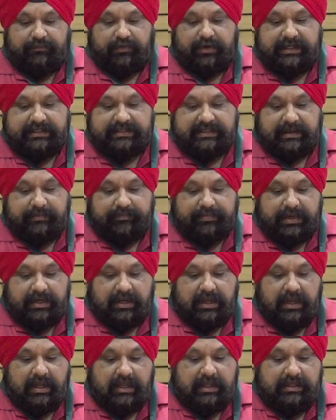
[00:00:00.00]
For example,
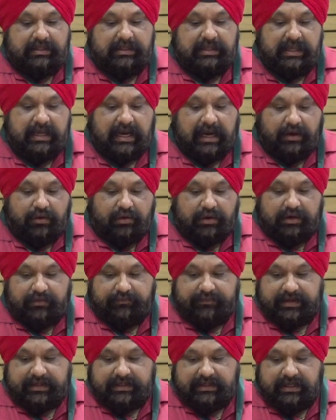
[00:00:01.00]
the
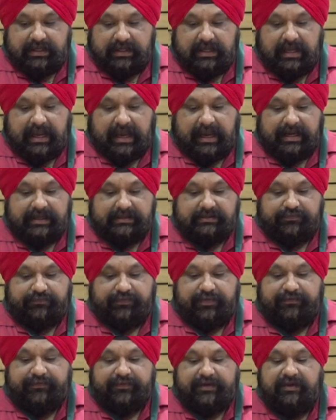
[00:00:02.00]
Arogya Vardhini has
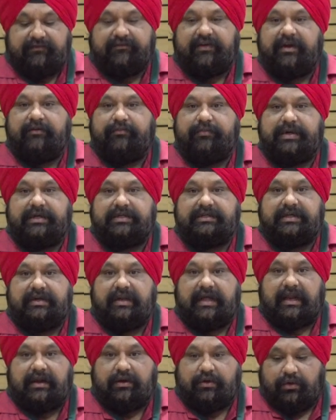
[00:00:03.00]

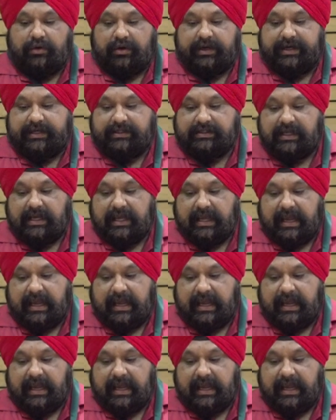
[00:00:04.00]
55% alkaloids,